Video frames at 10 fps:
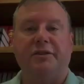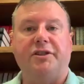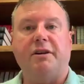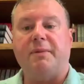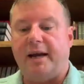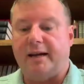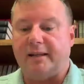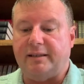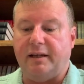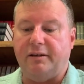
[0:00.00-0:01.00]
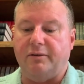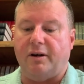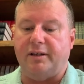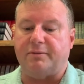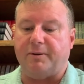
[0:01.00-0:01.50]
Jeremiah continued
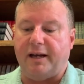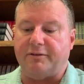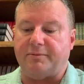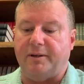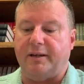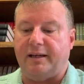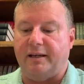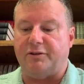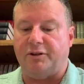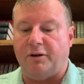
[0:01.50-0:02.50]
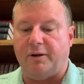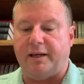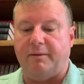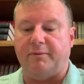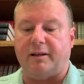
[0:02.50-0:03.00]
on his pronouncement against
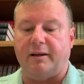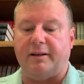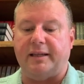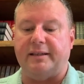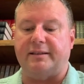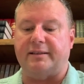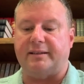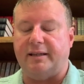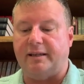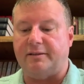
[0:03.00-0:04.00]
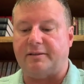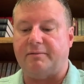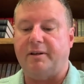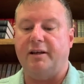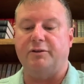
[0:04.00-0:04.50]
Jehoiakim, declaring that his
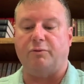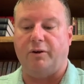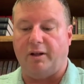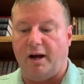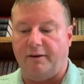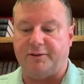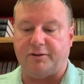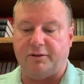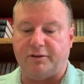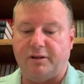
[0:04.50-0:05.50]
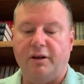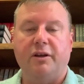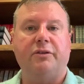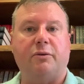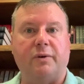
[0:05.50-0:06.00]
descendants, his royal officers,
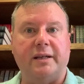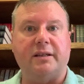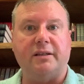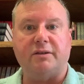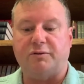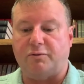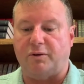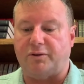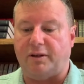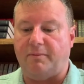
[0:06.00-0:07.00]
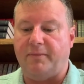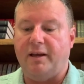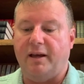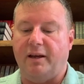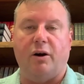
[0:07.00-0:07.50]
the residents of Jerusalem,
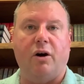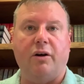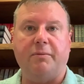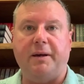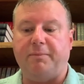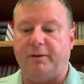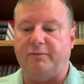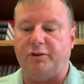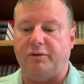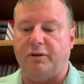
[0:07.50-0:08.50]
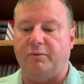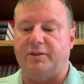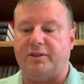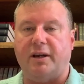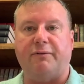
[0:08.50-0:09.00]
and all the people of Judah would
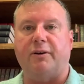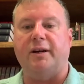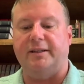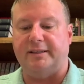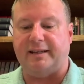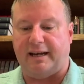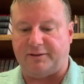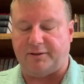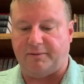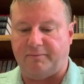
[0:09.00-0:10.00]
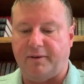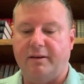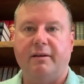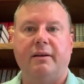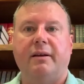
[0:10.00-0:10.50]
suffer a disaster.
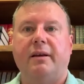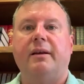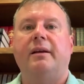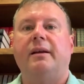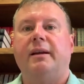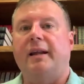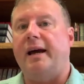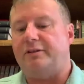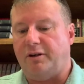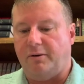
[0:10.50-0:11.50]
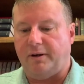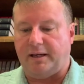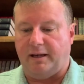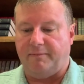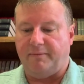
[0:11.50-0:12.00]
Like
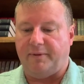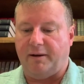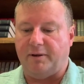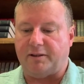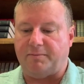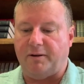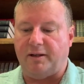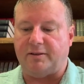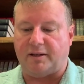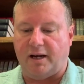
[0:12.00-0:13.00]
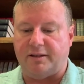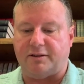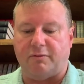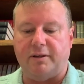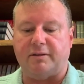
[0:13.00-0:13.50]
Jehoiakim, they would experience the
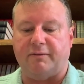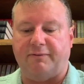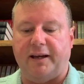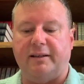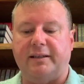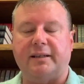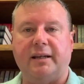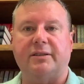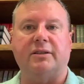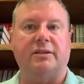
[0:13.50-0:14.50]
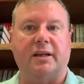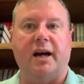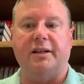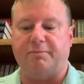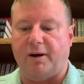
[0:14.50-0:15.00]
consequence of failing to listen to
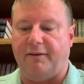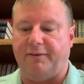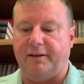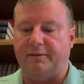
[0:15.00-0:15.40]
God's prophet.